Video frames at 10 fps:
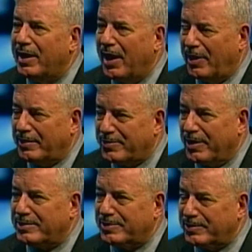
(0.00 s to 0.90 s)
And the
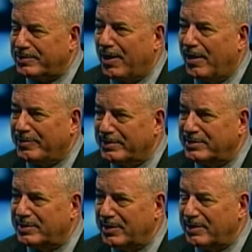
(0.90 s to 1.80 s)
treasurer's
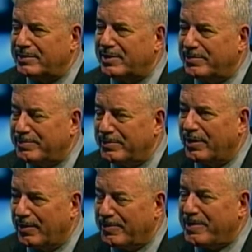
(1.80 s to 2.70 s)
office
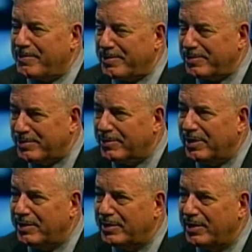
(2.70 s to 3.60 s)
are the people who do
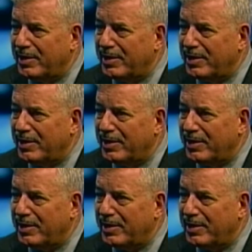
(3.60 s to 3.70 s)
it.